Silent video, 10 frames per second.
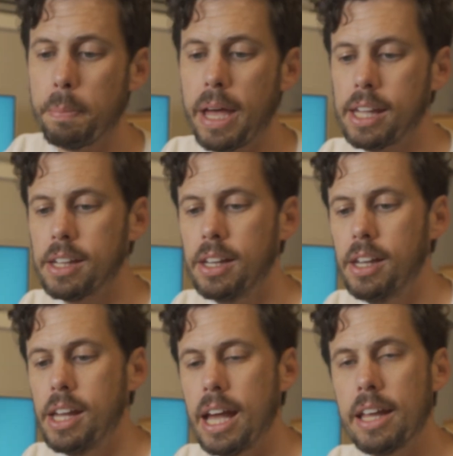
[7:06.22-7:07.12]
the back
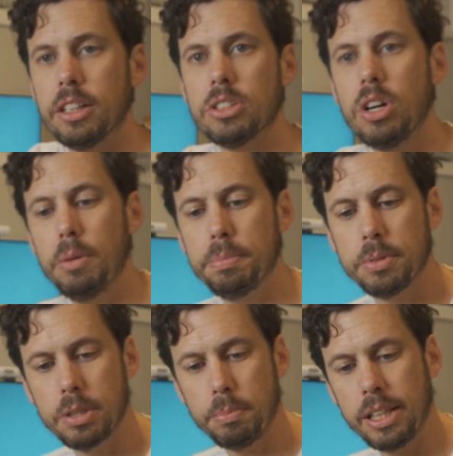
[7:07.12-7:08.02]
and the top
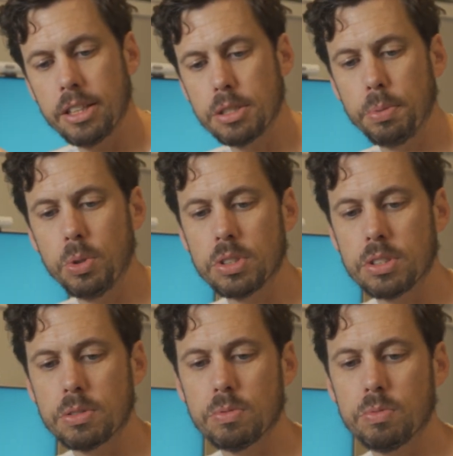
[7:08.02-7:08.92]
to make the
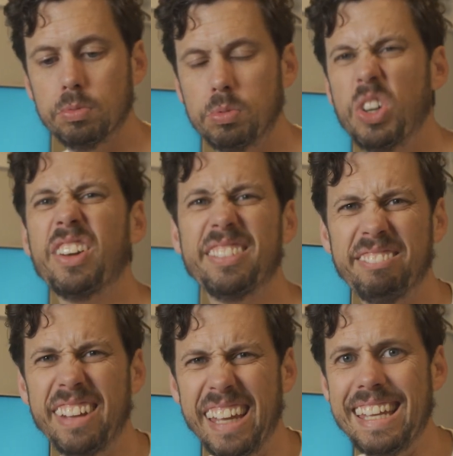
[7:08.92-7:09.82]
supports, well
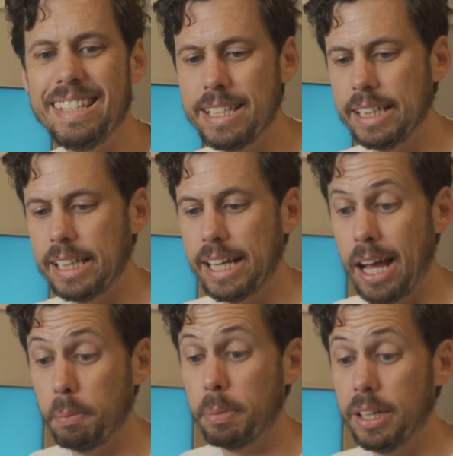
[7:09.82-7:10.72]
not easy to get
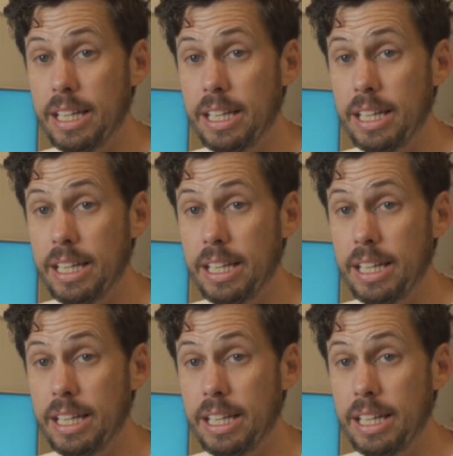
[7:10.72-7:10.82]
out, but